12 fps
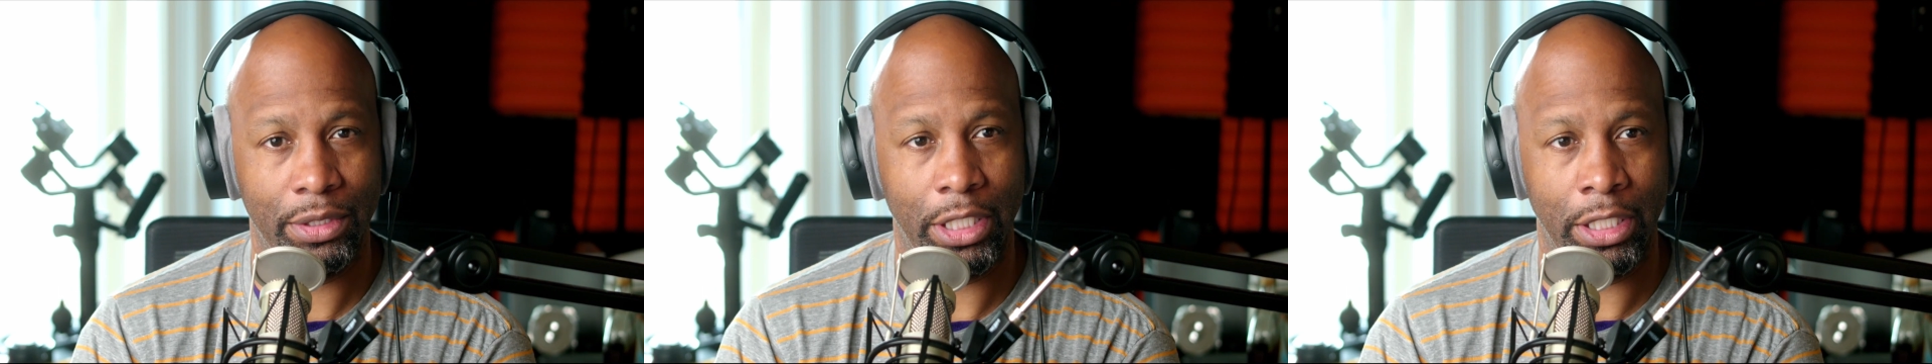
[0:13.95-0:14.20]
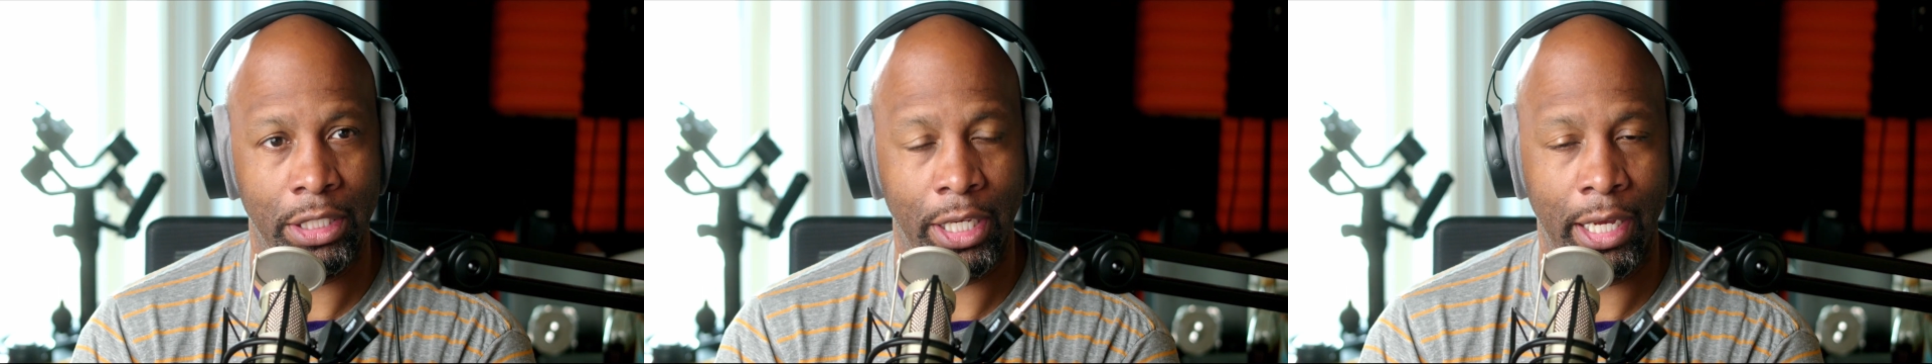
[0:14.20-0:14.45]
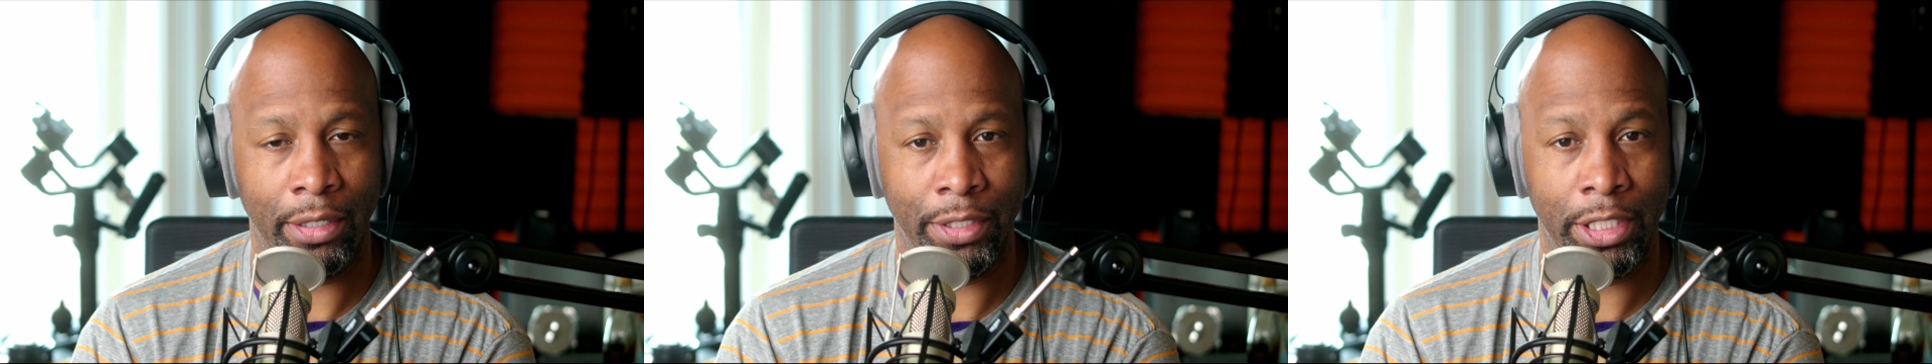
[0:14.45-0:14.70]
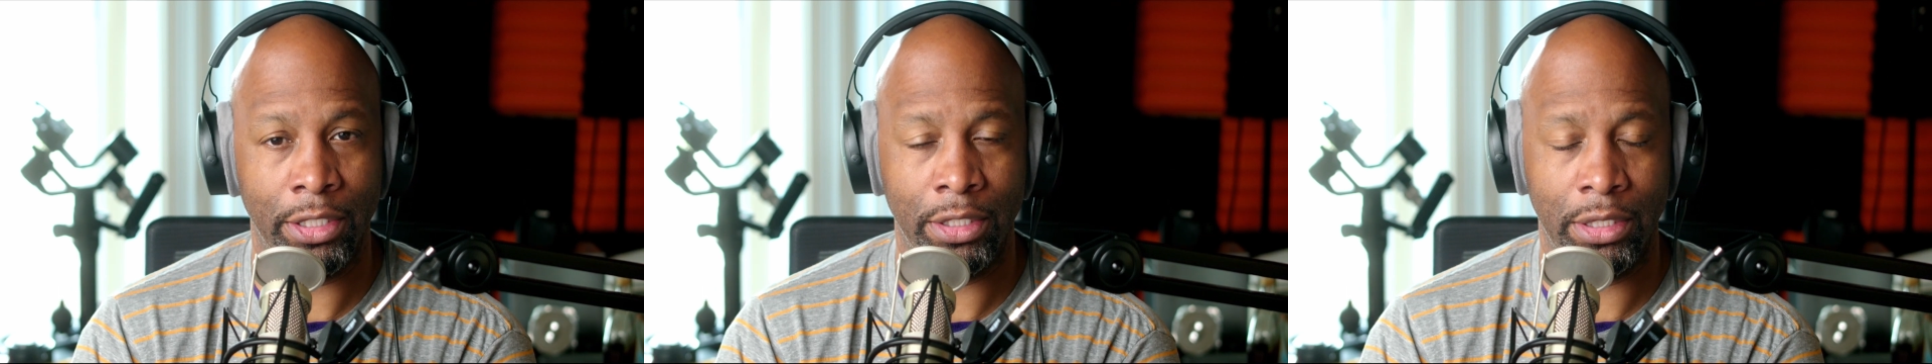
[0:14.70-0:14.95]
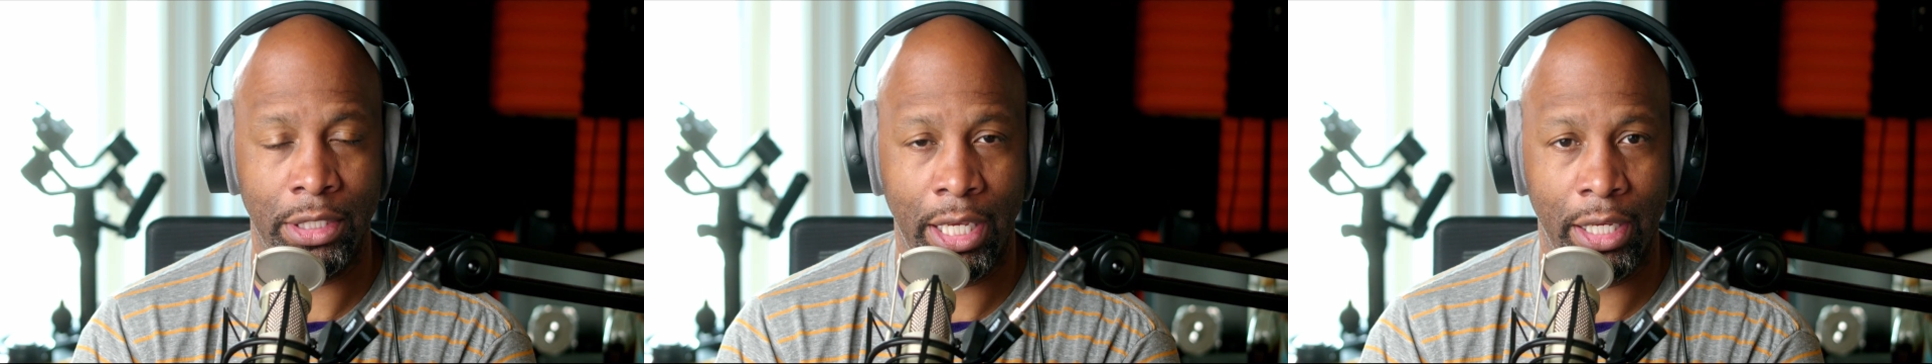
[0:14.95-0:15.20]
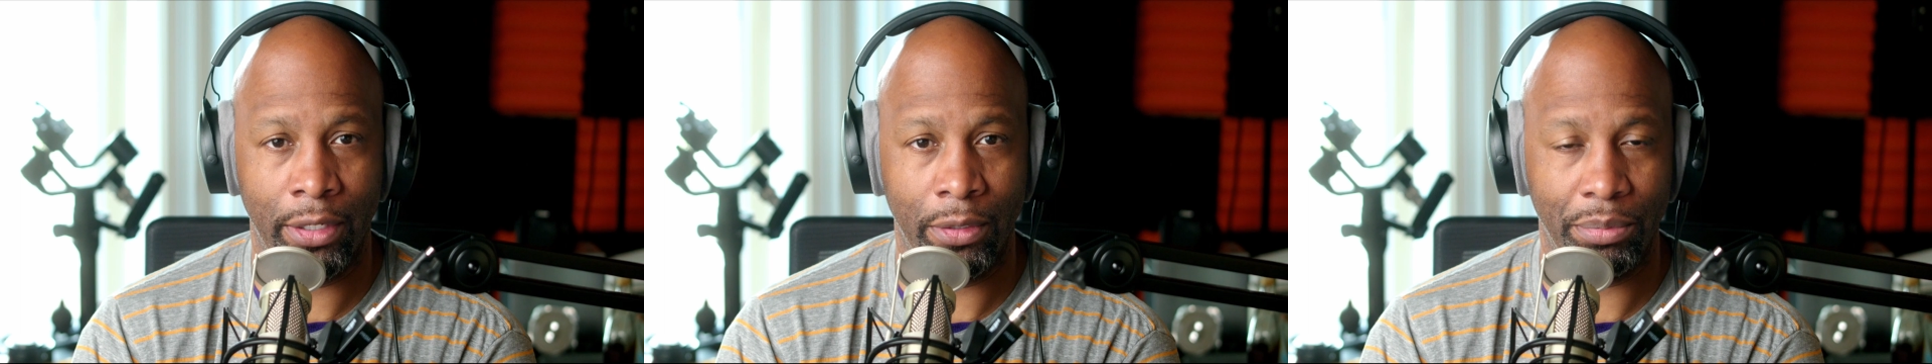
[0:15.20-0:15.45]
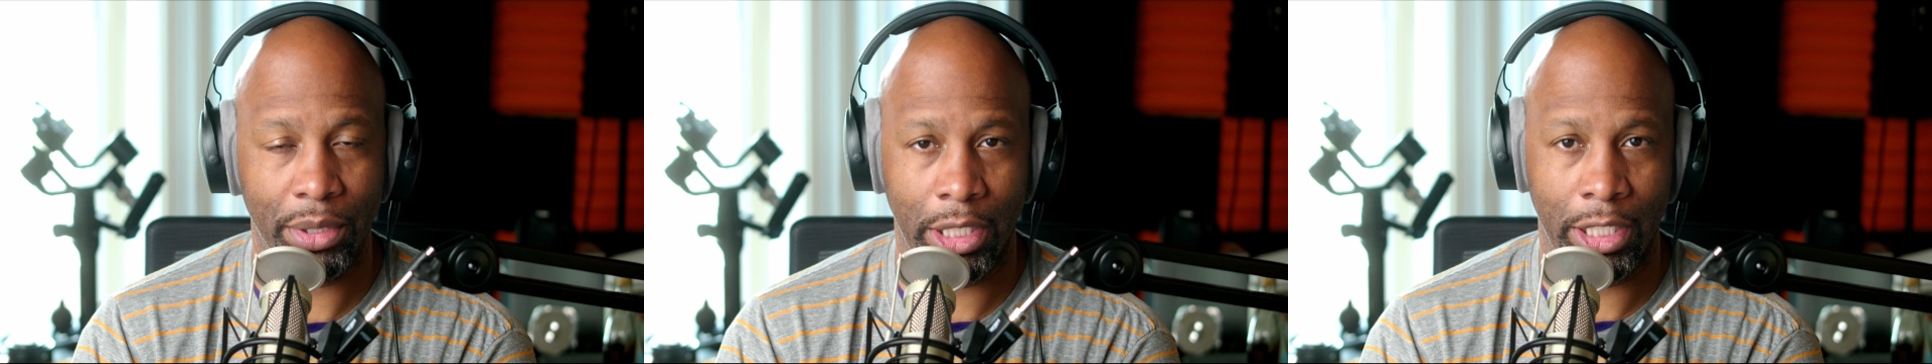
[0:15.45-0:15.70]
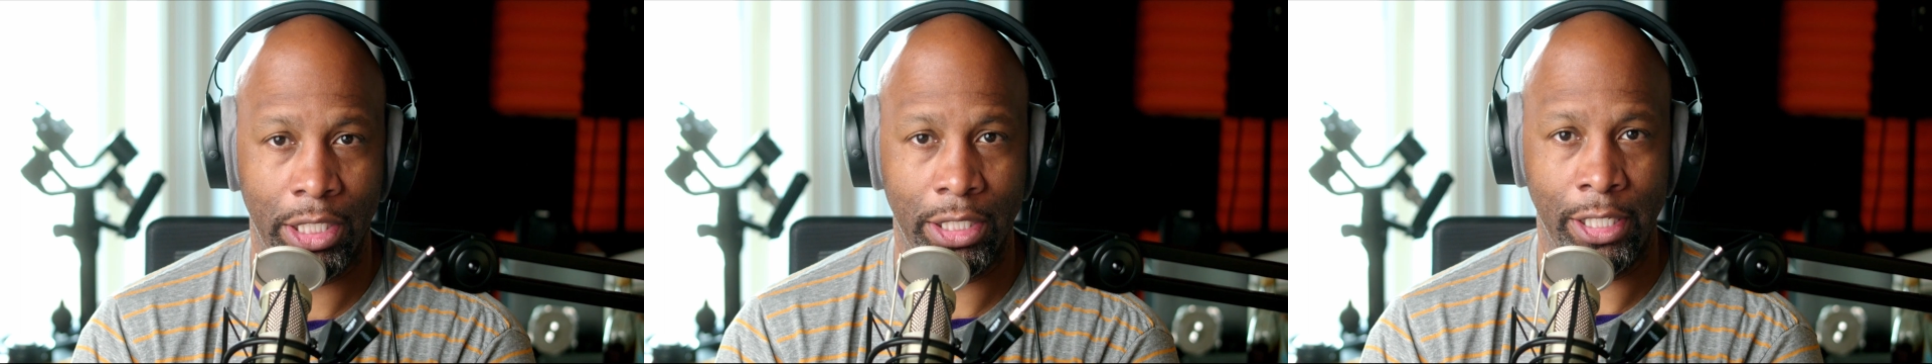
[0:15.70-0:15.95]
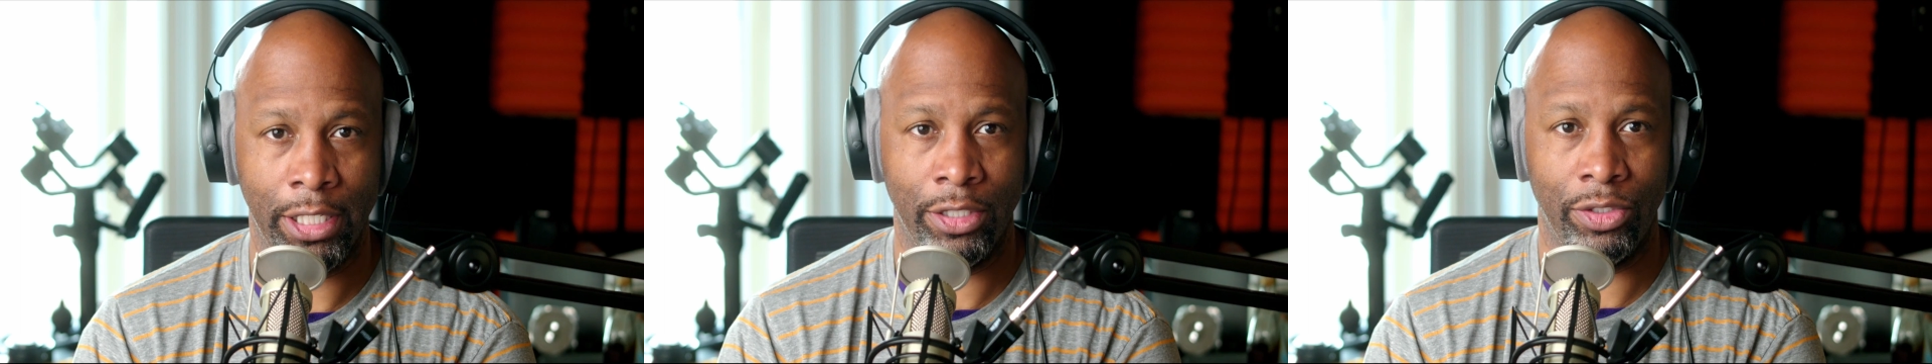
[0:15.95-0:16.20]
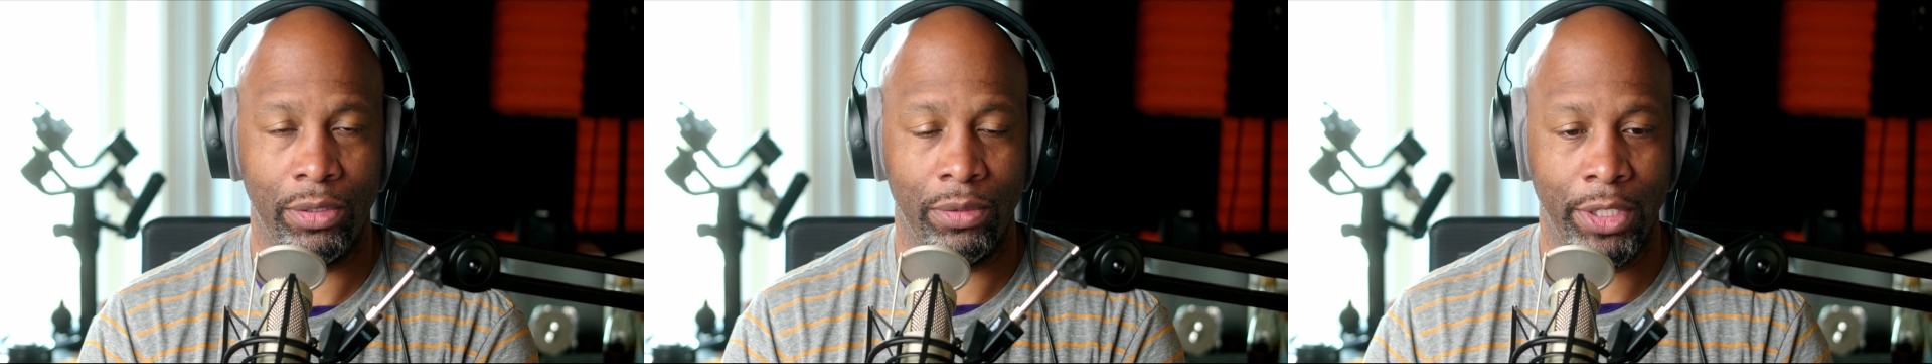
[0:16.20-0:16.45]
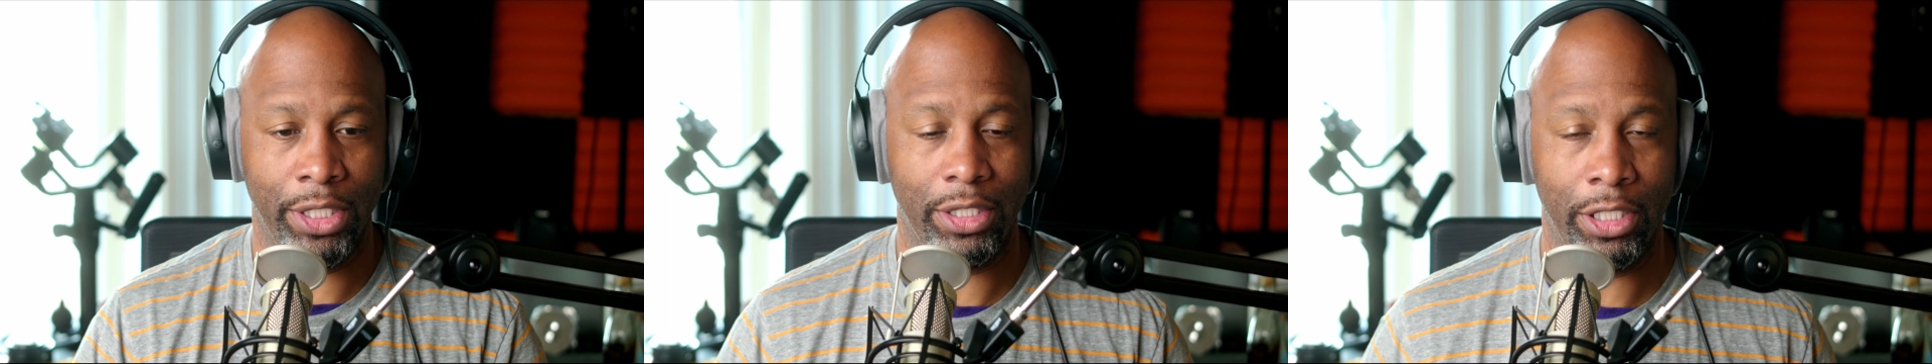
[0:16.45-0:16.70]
and how it is now playing into its